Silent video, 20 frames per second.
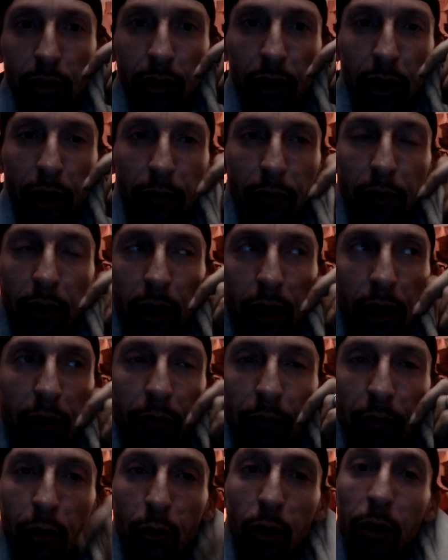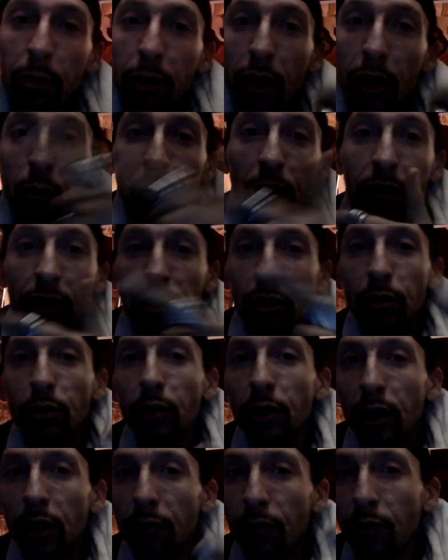And if you with me, I'm with you.
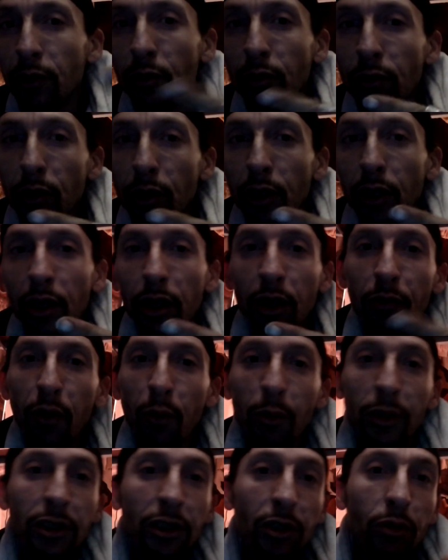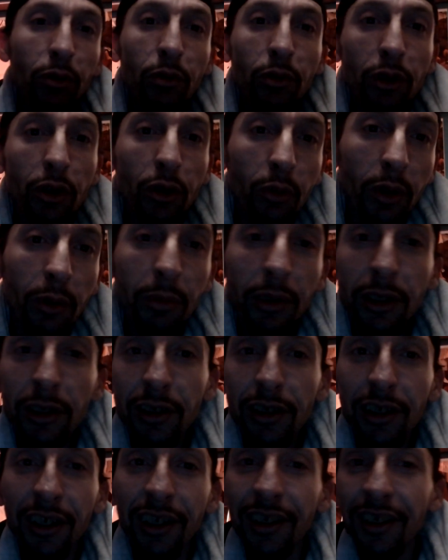And if I'm with you, you with
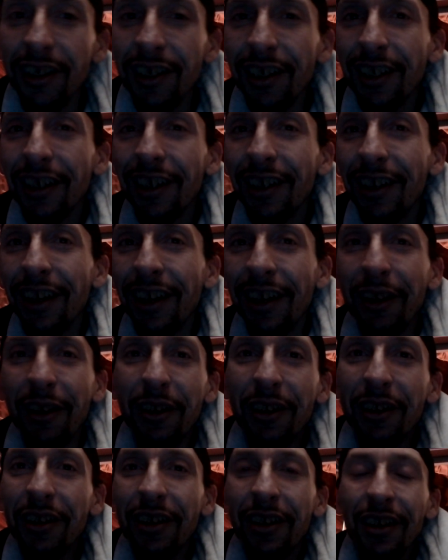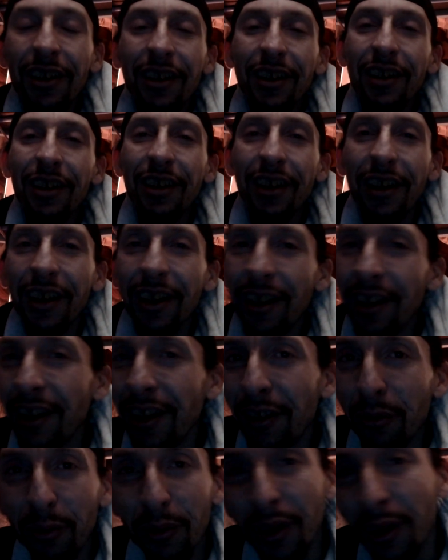me. and
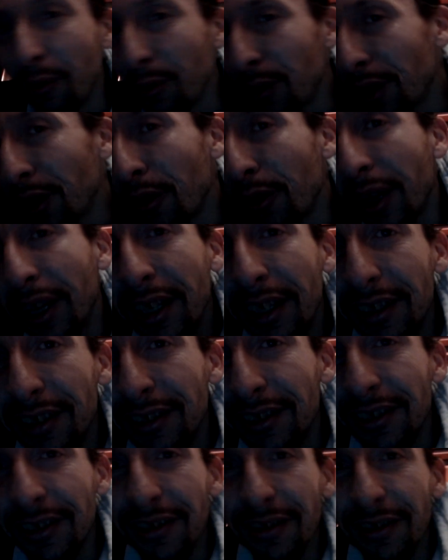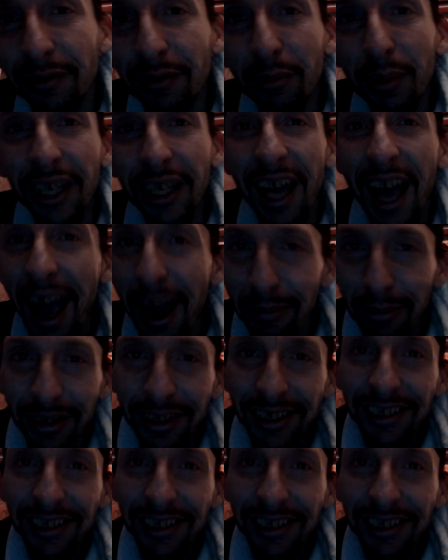we gonna get it, make it happen.